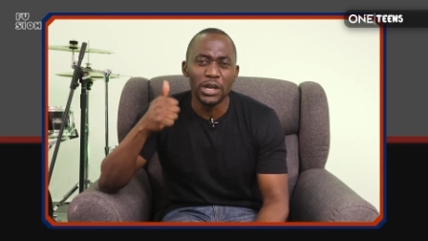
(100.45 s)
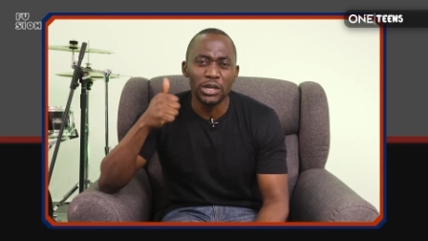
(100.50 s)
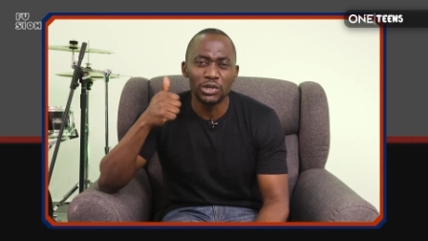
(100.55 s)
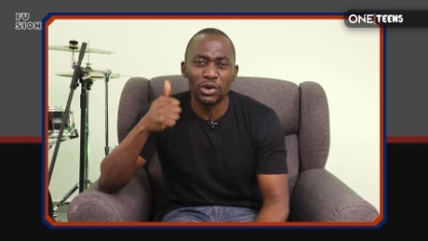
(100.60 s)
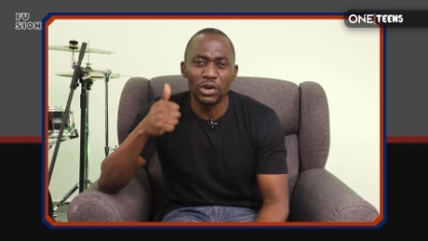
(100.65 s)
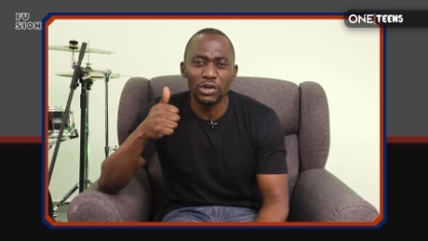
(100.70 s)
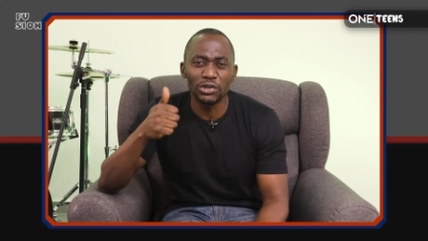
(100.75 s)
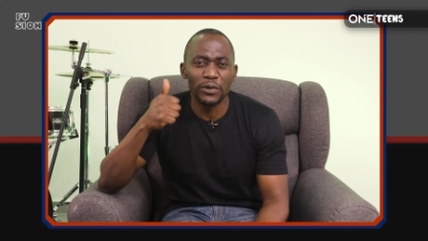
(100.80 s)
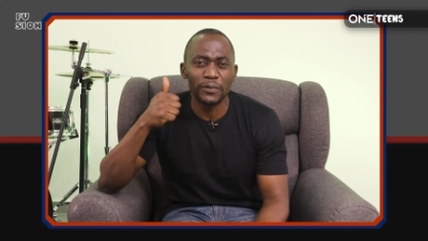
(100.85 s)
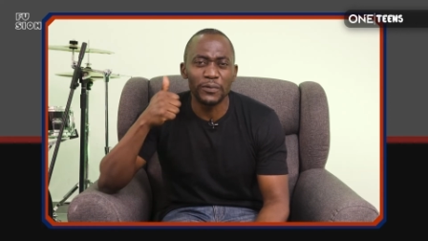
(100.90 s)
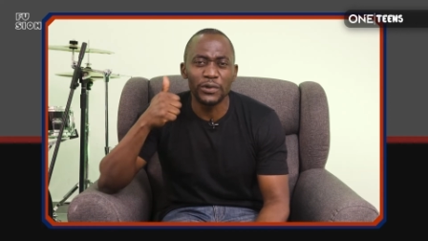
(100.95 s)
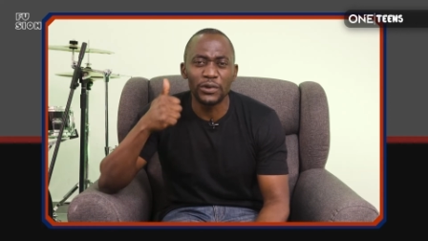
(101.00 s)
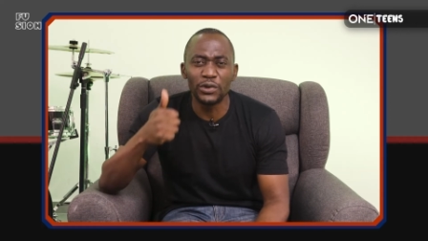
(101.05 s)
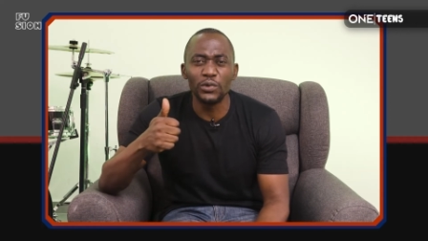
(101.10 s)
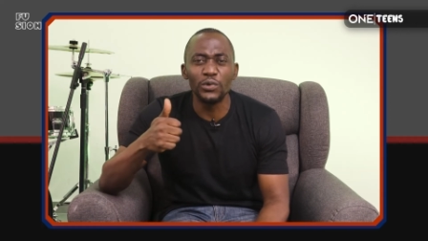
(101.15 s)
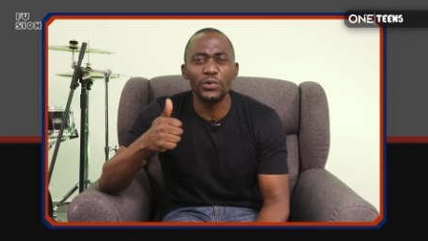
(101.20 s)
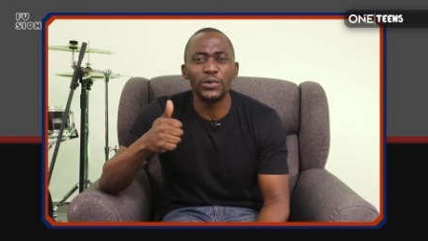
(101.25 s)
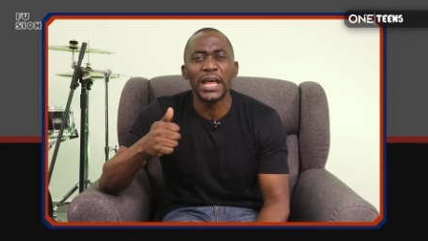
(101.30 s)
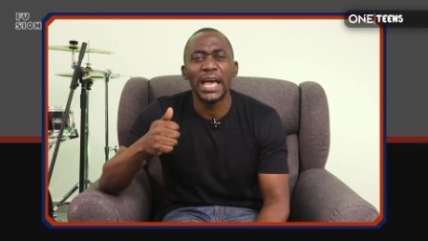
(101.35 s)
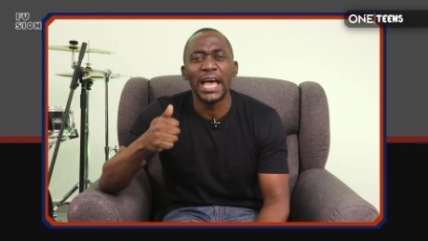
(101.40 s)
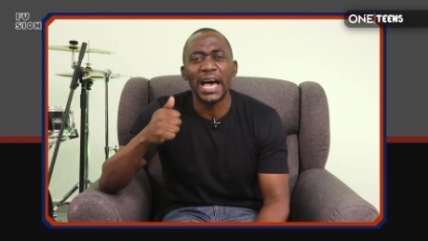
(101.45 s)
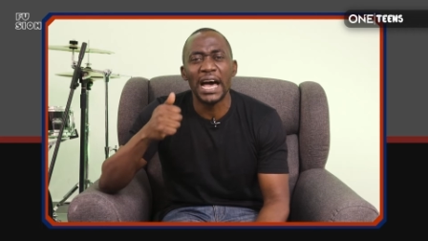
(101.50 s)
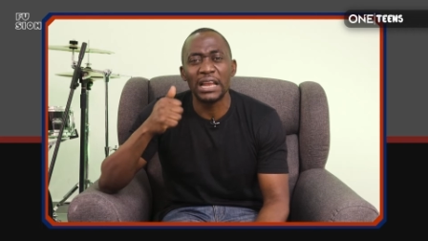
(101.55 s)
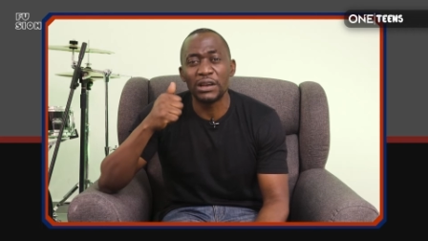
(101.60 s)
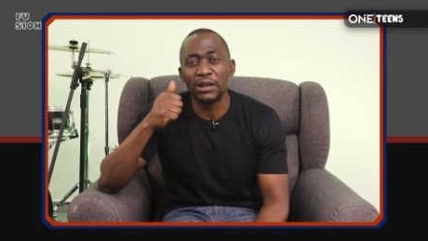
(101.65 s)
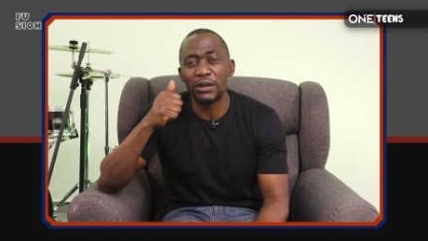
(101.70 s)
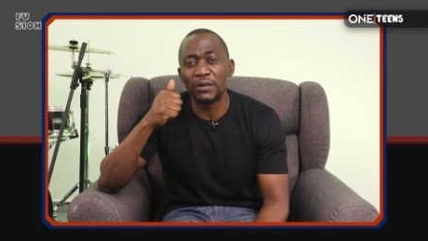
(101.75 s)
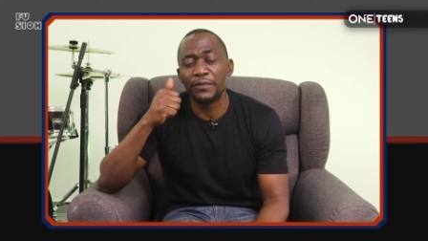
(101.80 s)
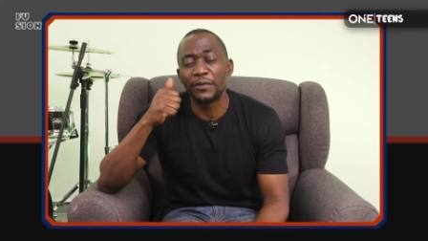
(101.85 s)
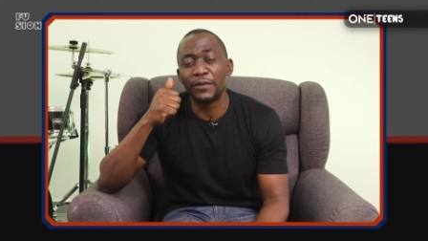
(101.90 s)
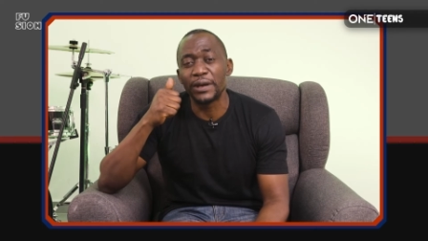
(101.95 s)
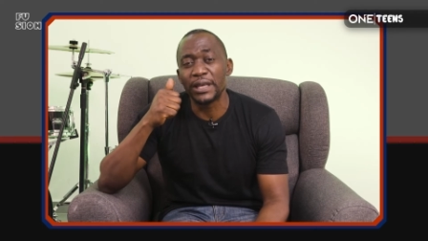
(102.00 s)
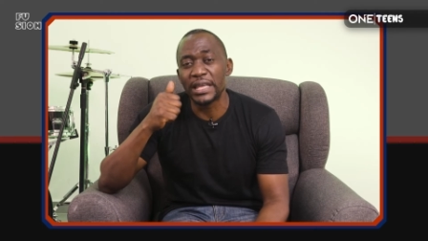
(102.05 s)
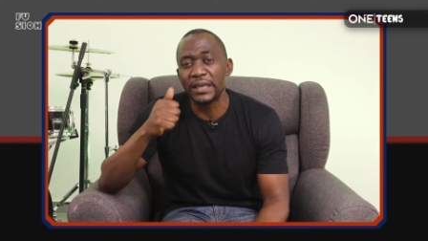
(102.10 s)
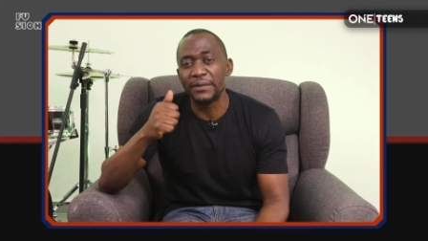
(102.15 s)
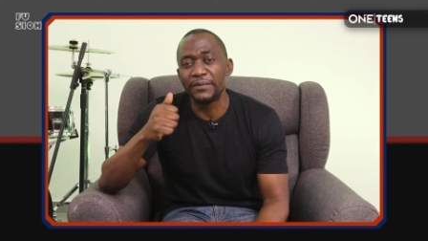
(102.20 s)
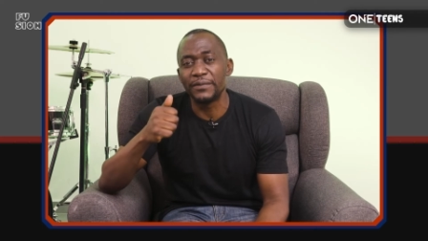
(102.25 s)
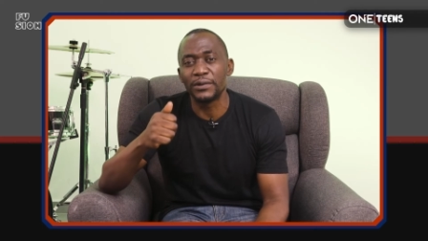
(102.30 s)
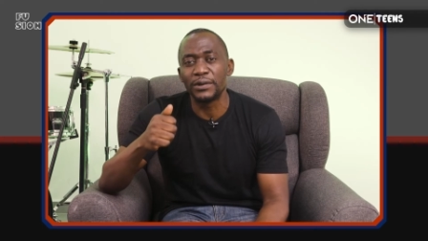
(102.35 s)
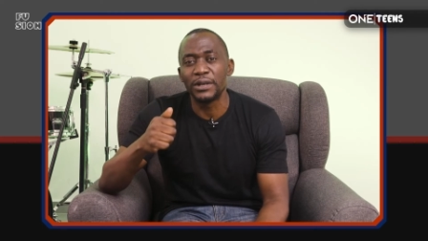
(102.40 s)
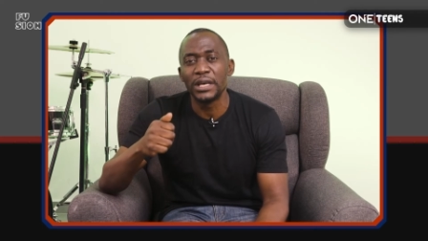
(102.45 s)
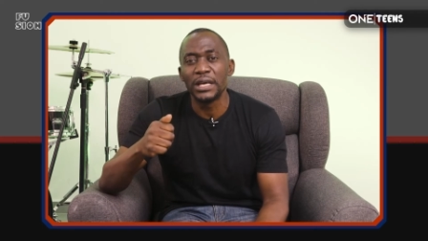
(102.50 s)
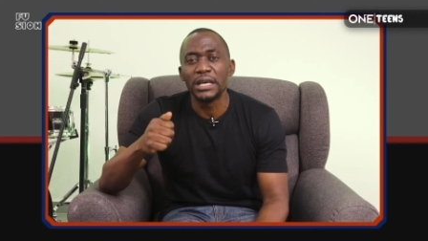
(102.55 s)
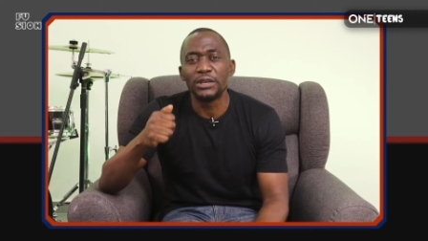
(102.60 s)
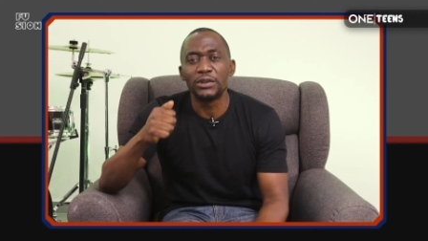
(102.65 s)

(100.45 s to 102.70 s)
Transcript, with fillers: thoughts of good and not for evil,